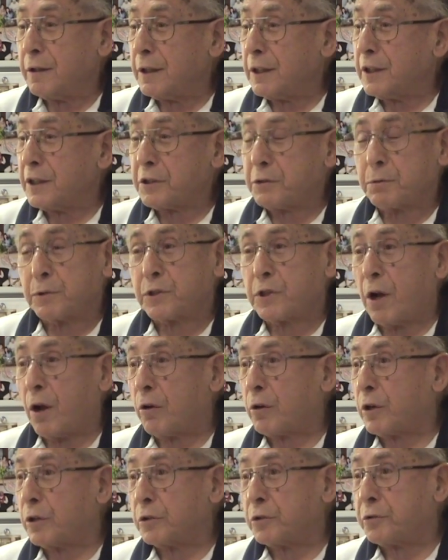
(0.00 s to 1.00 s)
This was all
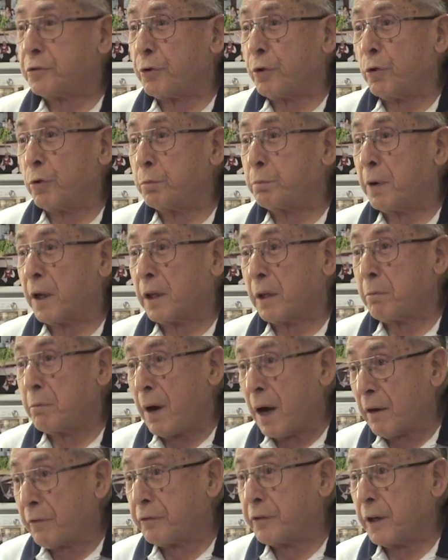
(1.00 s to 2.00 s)
controlled by the
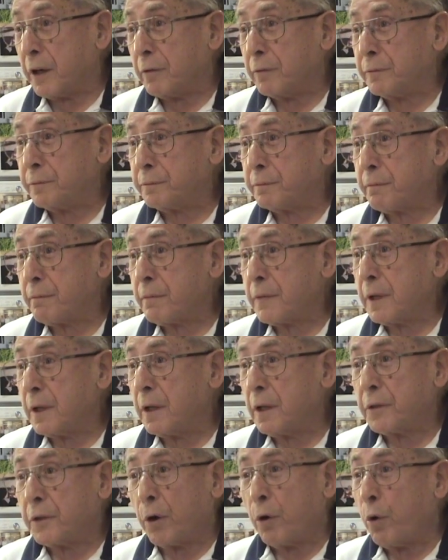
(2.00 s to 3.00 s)
mafia,
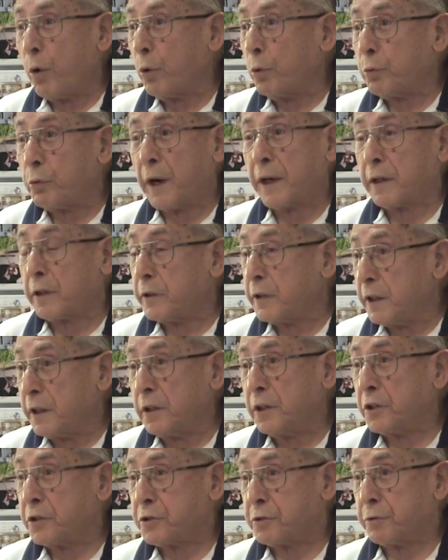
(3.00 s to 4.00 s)
the whole record
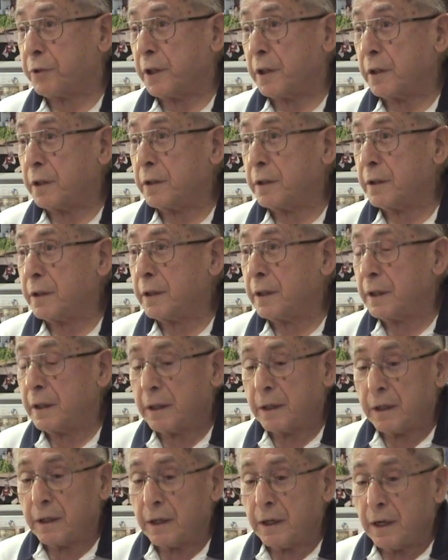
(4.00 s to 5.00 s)
industry.
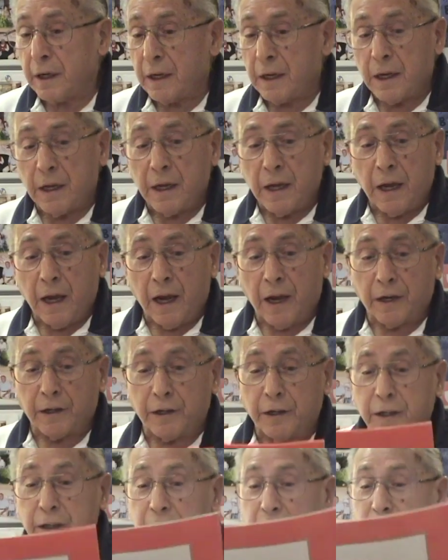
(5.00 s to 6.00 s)

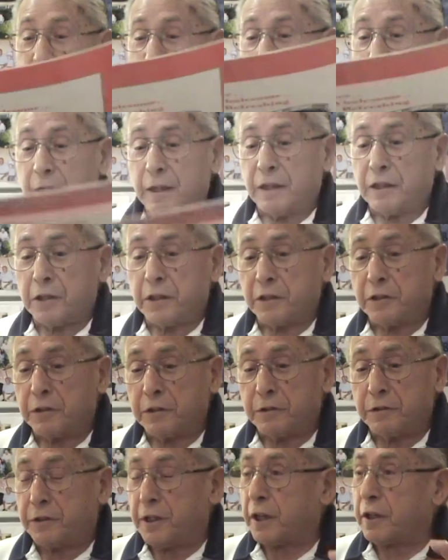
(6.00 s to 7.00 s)
And
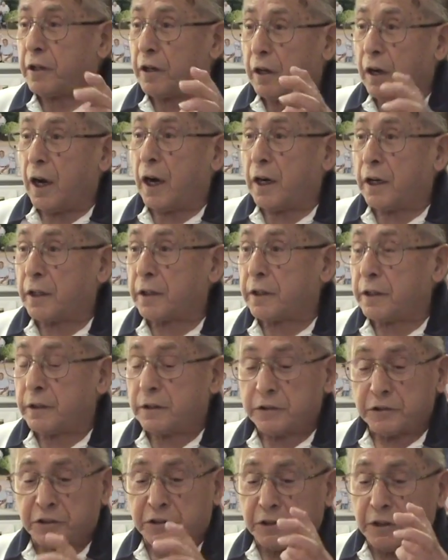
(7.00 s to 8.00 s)
Dick Clark,
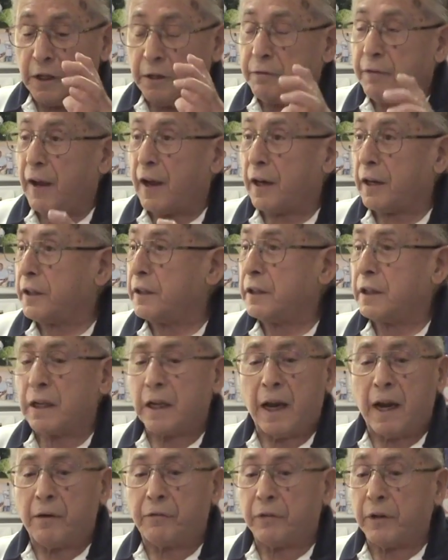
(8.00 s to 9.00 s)
Steve Allen,
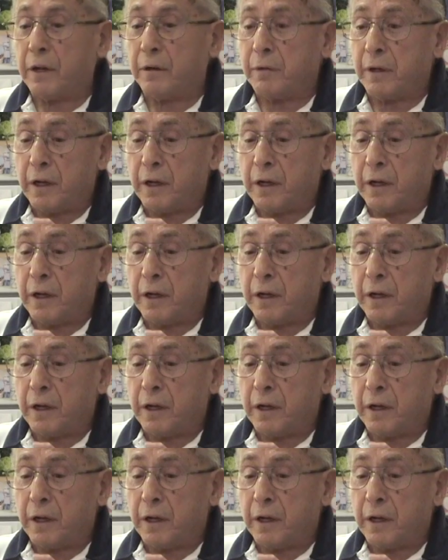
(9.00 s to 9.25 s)
and